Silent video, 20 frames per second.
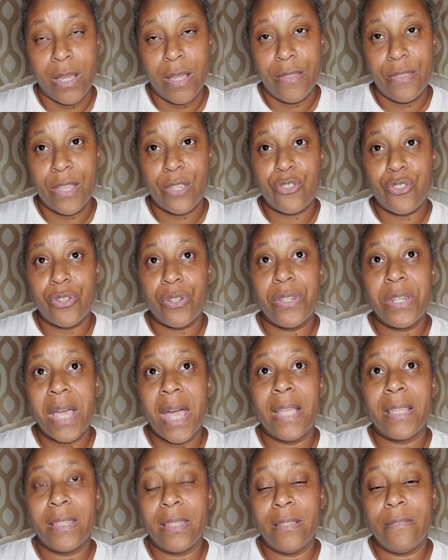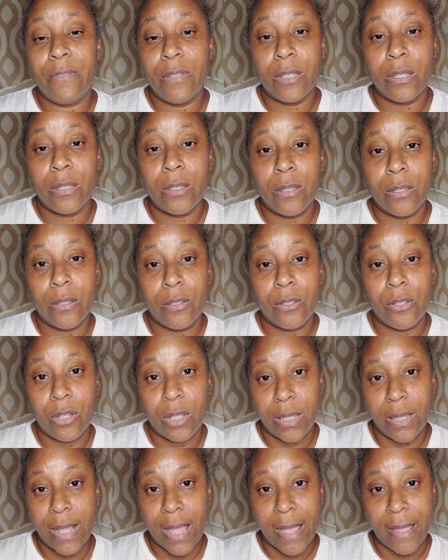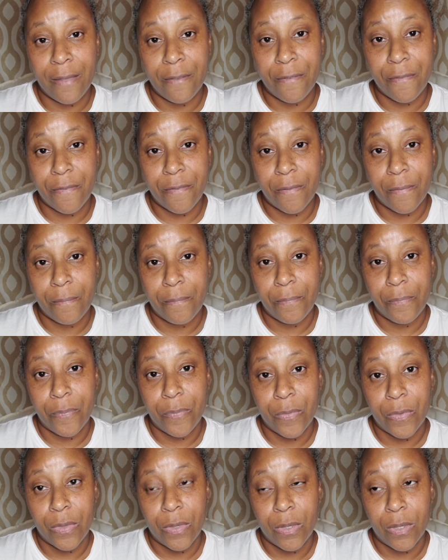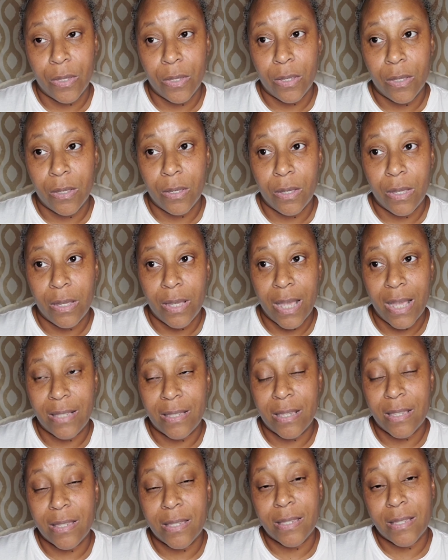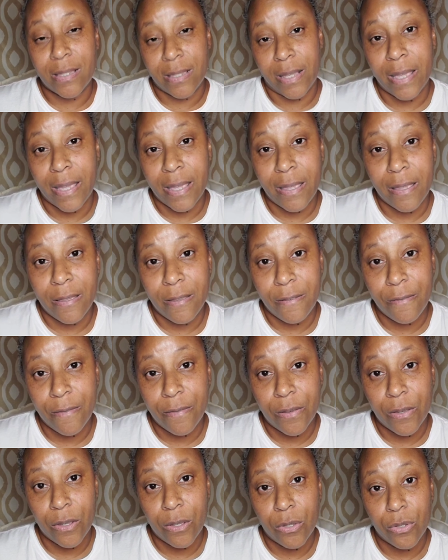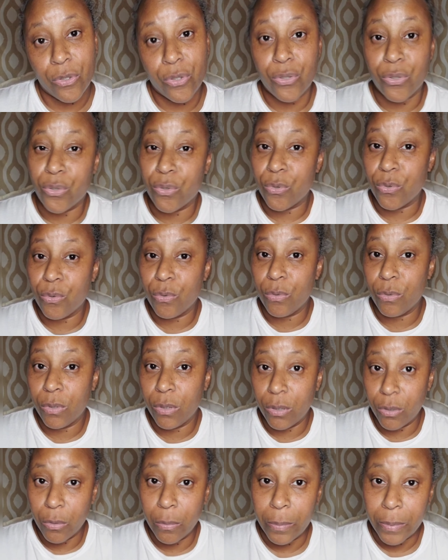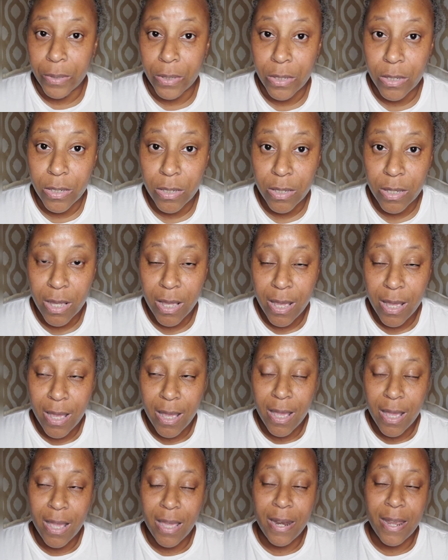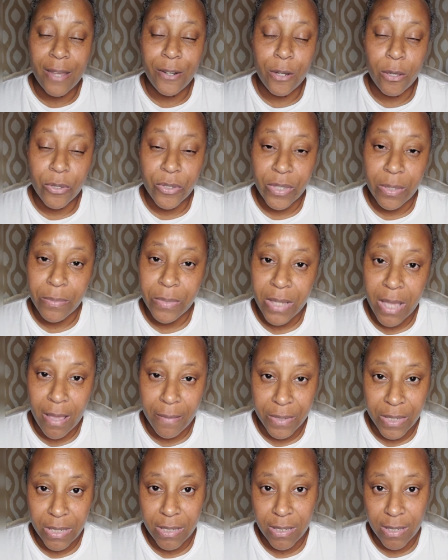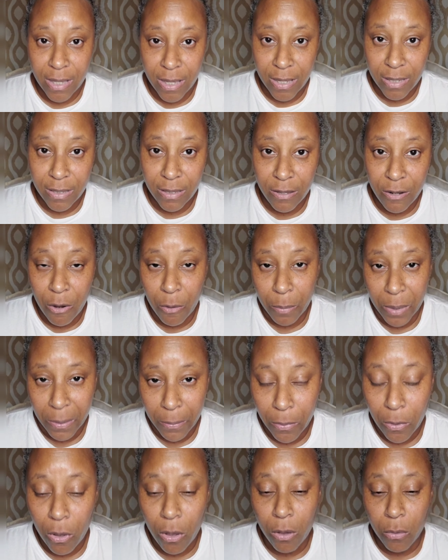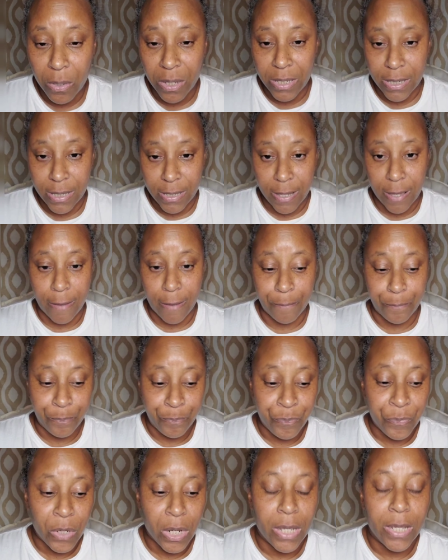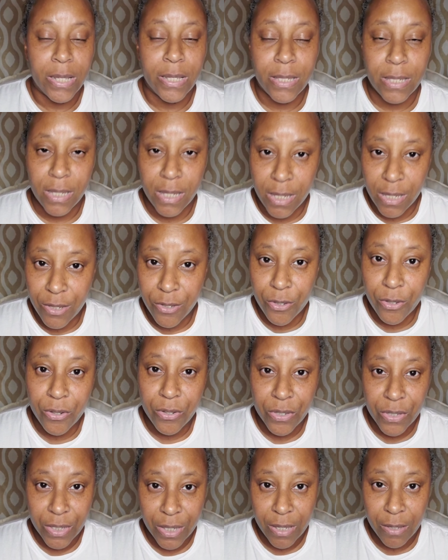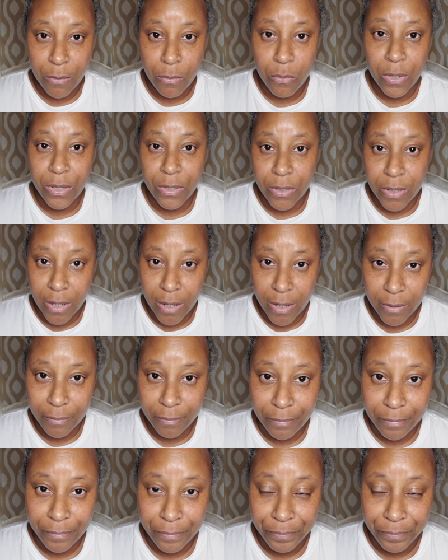That you're not living your life as a slave to lupus. And I know sometimes it's said, you know, people always say it's easier said when done.